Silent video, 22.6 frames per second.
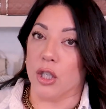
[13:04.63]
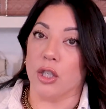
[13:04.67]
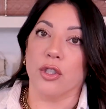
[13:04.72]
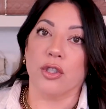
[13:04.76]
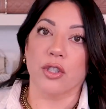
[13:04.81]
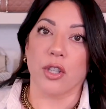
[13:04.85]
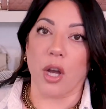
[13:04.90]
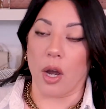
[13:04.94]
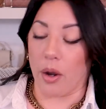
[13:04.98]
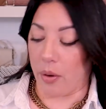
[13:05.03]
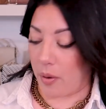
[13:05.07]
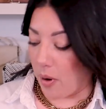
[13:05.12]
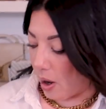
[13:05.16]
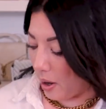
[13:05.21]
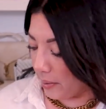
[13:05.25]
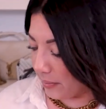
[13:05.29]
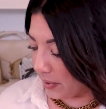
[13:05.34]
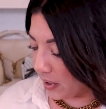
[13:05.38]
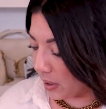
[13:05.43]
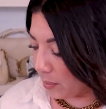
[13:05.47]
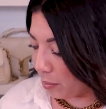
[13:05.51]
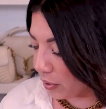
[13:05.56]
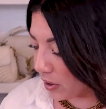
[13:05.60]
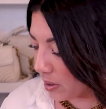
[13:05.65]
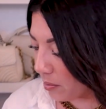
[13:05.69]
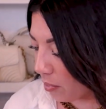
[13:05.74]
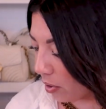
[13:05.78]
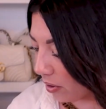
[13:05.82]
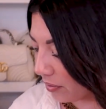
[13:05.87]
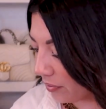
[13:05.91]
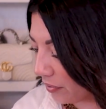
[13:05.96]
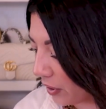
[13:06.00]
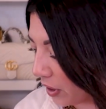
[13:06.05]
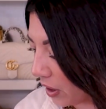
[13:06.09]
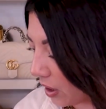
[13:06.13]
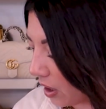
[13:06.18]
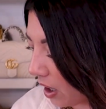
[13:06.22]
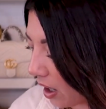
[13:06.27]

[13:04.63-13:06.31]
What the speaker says: So I'm gonna put them on for you